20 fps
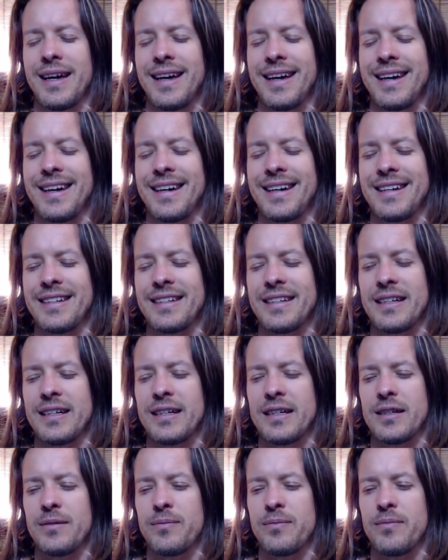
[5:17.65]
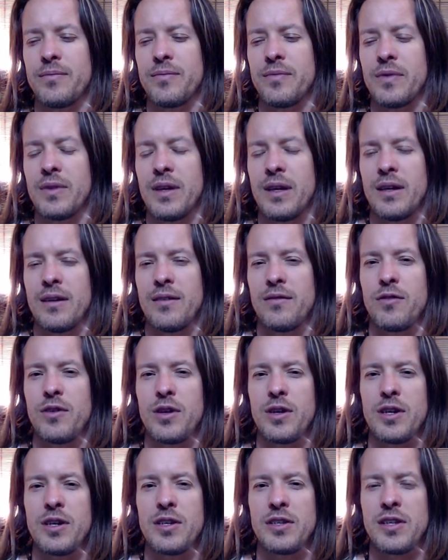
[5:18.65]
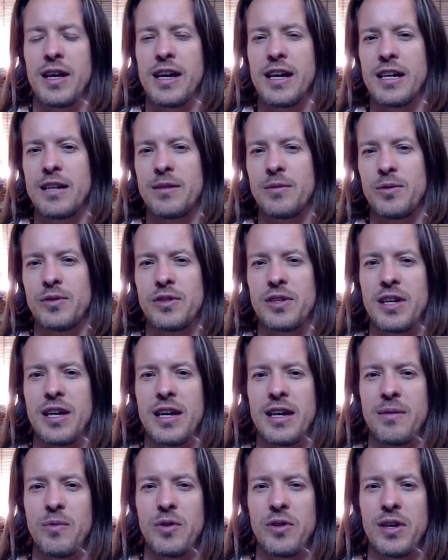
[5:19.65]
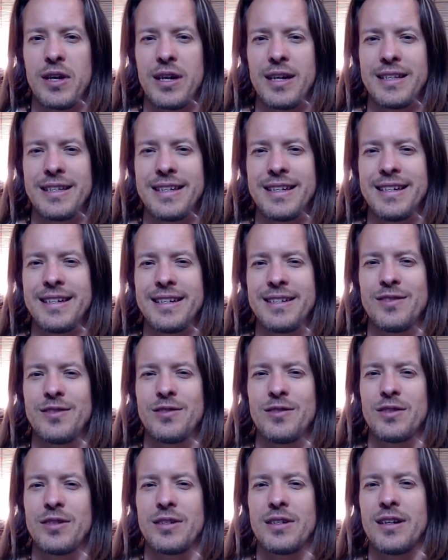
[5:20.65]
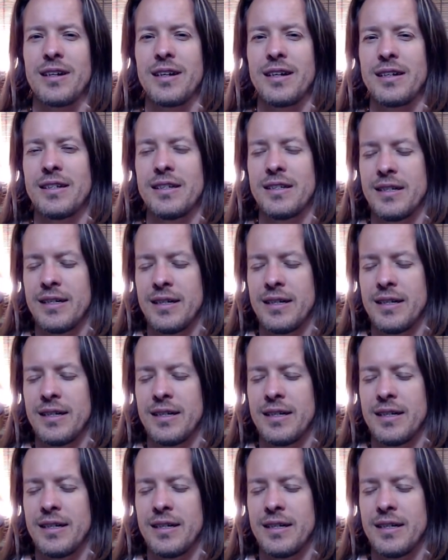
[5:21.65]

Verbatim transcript: And um, various animals came with ideas to God.